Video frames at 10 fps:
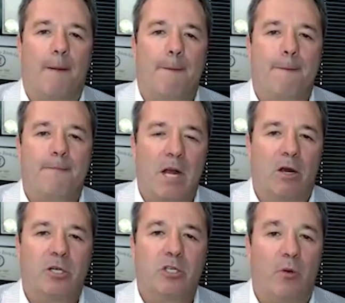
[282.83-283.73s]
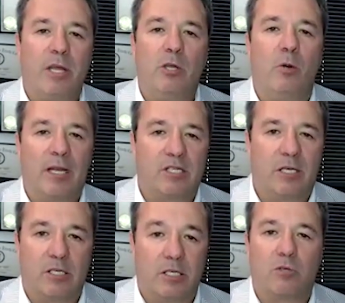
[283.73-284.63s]
marriage to a U.S.
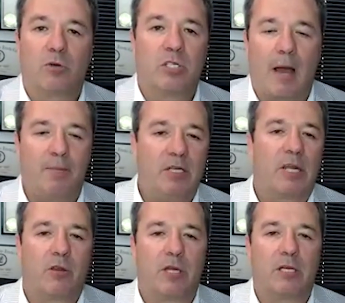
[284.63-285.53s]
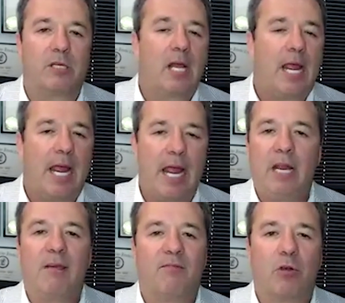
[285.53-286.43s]
citizen. So it stopped these other things.
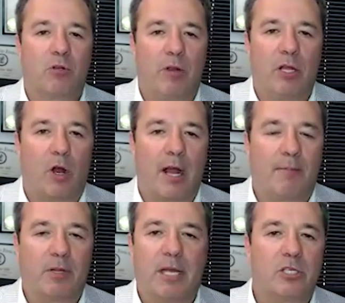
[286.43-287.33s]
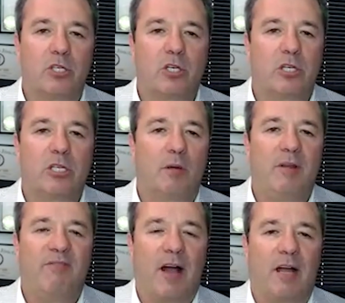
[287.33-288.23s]
Any of those green card applications could still be
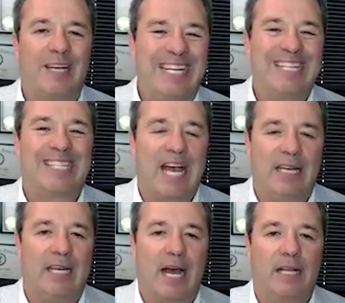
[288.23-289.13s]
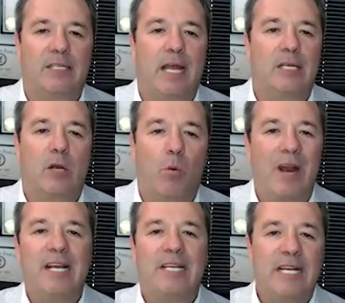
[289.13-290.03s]
filed inside the United States. And what
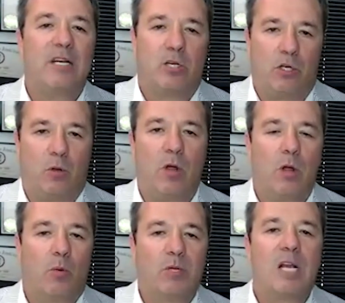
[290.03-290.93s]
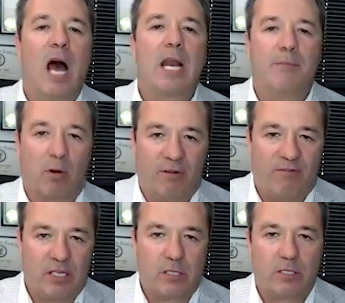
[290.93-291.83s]
it didn't do was non-immigrant
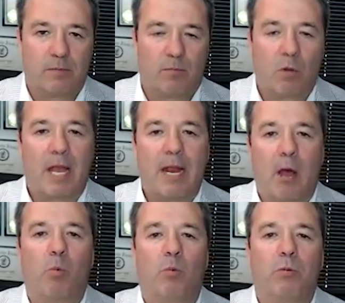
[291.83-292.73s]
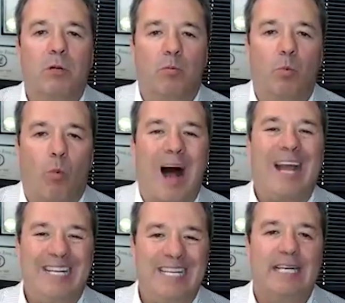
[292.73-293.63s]
visas. Okay, now why
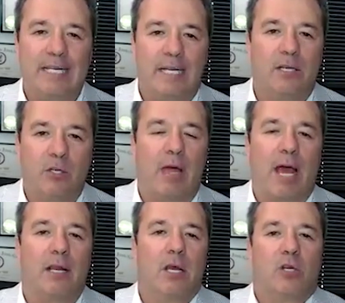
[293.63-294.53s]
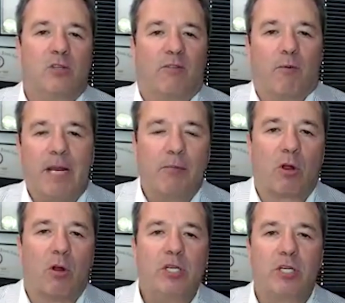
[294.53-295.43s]
didn't it do that? So from an
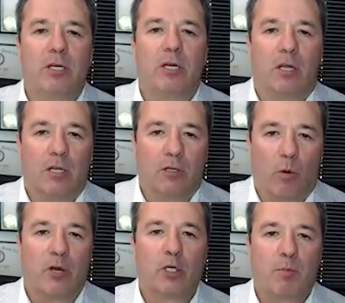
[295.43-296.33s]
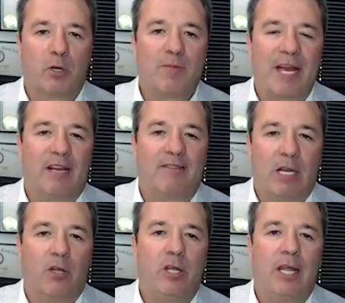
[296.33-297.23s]
immigration lawyer's perspective and
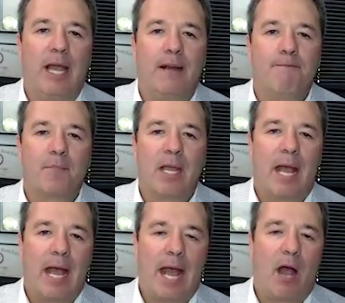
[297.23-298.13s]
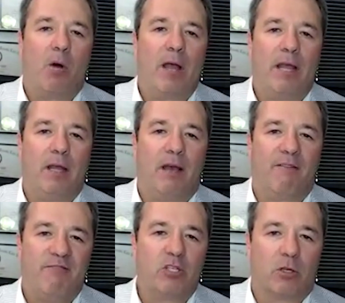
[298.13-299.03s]
looking at how a
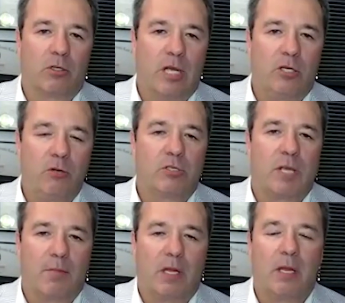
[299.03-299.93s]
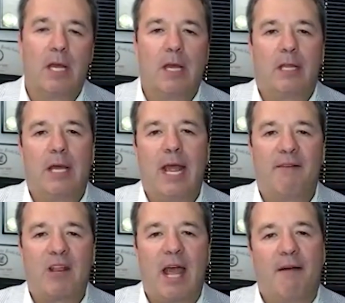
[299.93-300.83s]
official can do something, they have
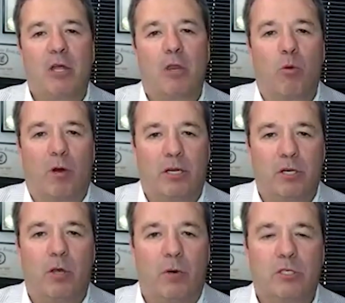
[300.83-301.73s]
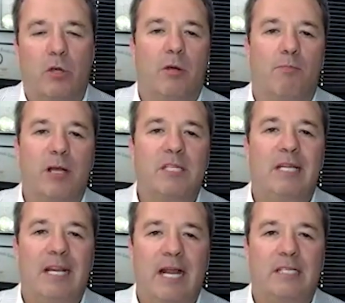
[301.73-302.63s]
to have the authority to do it. So the president
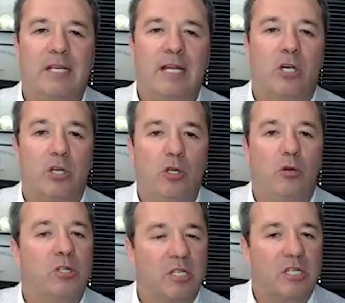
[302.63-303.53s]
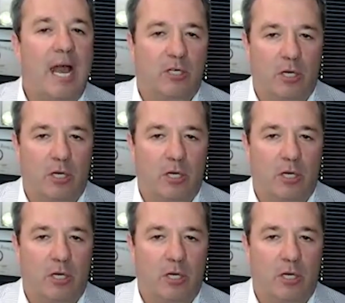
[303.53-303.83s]
of the United States could use this national